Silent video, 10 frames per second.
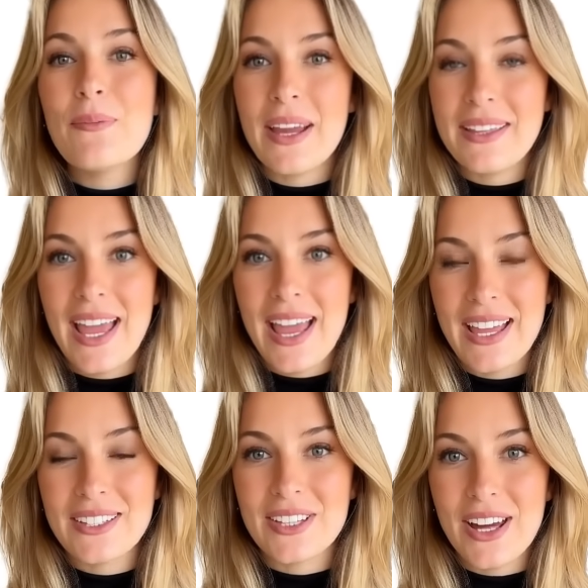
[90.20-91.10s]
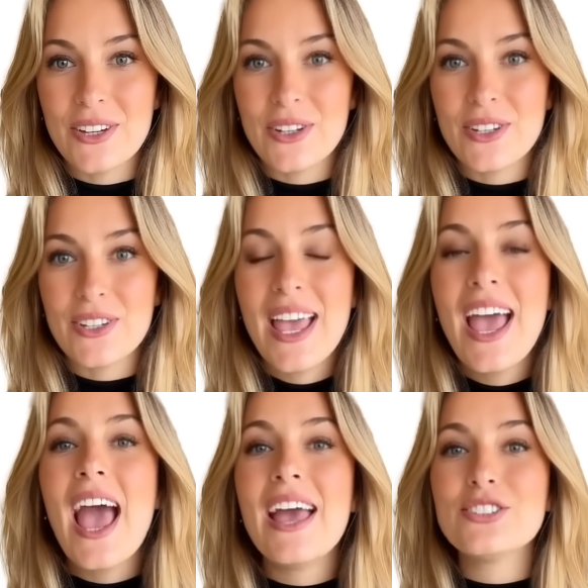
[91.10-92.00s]
by the AI detectors
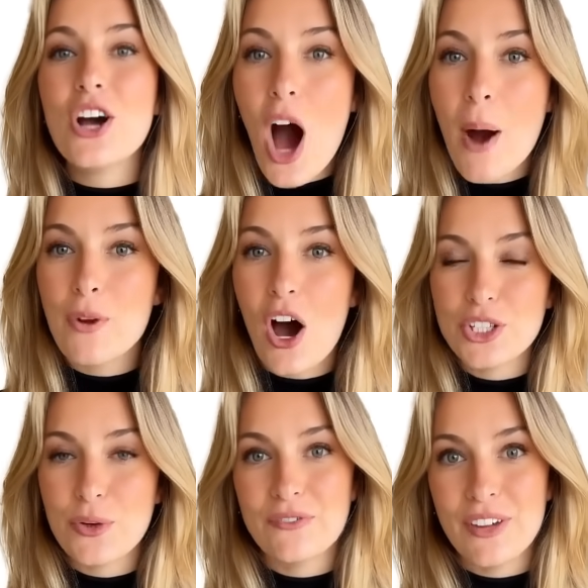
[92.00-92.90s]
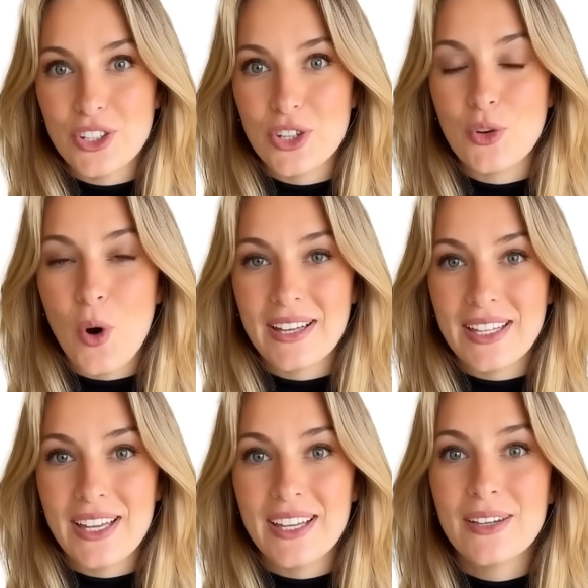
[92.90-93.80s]
and top-notch professional
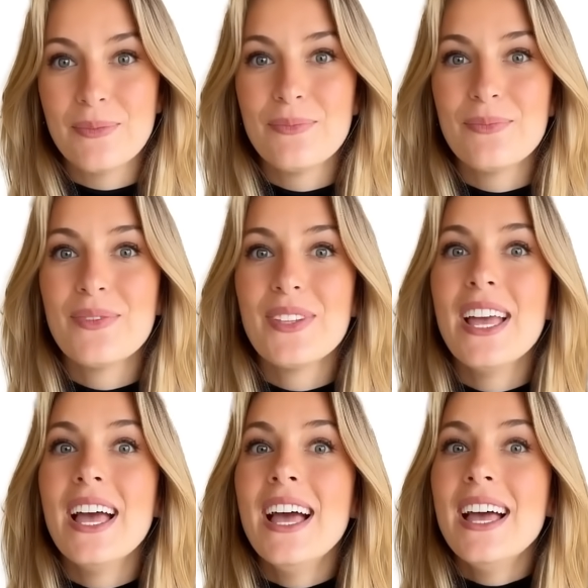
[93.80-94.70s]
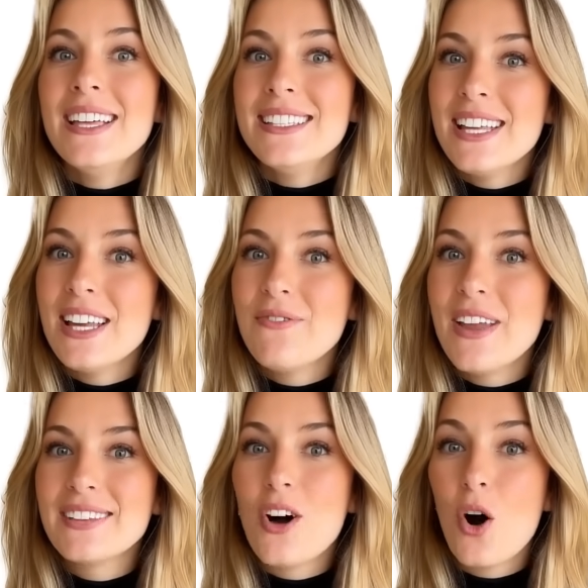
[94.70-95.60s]
quality.
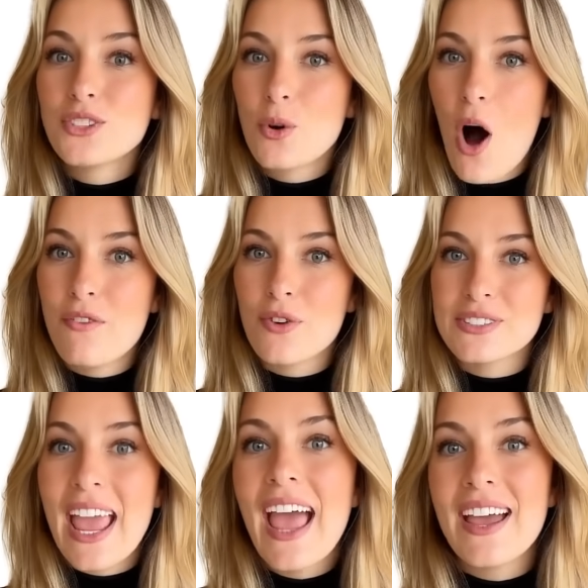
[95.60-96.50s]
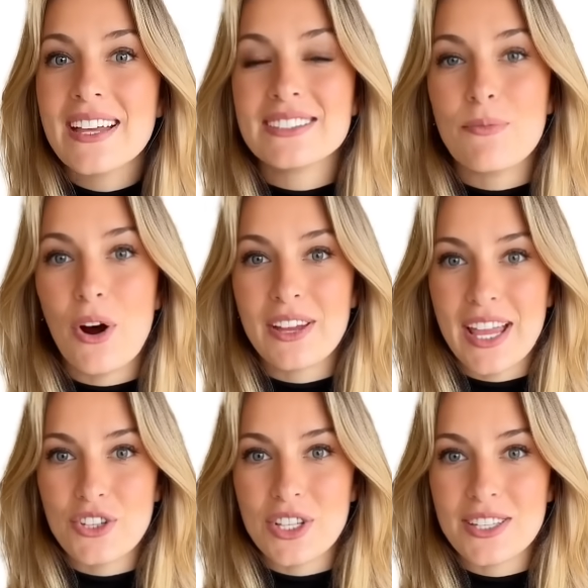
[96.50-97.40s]
GigaFaze also offers AI smart
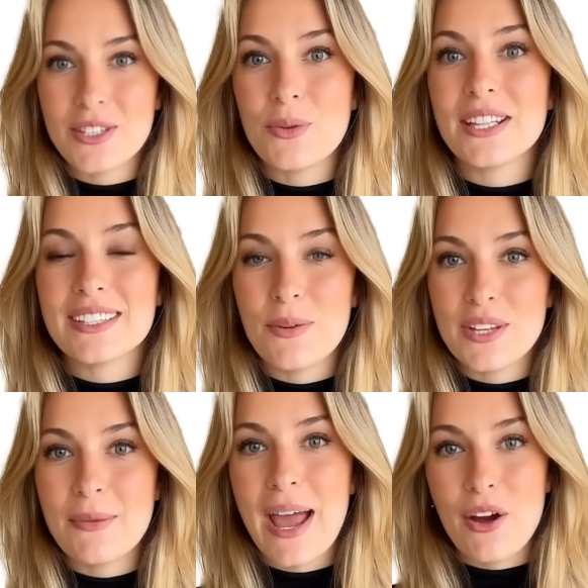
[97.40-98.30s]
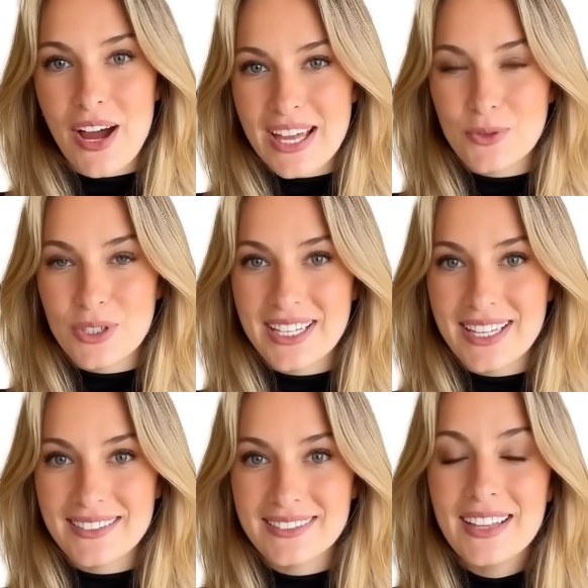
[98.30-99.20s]
agents with subject matter
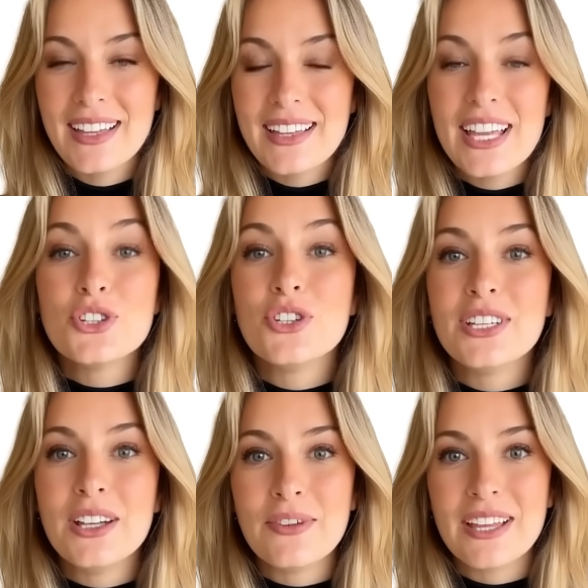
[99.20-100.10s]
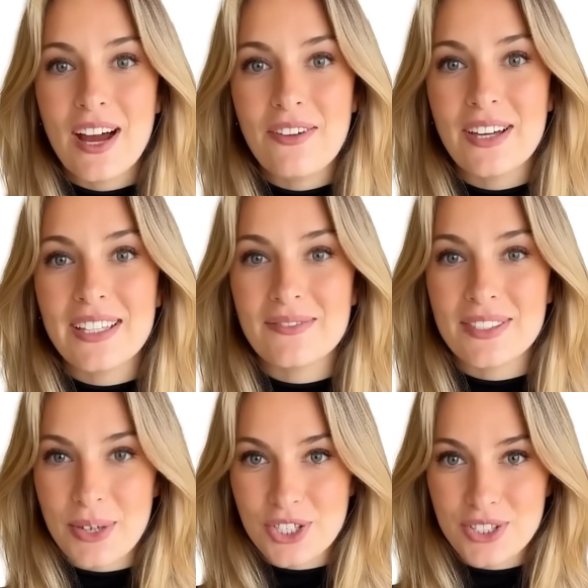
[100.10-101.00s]
expertise into different areas of
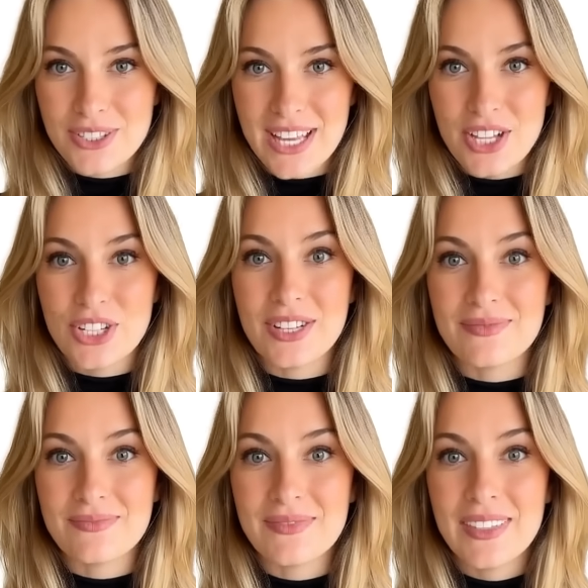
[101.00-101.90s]
specialization.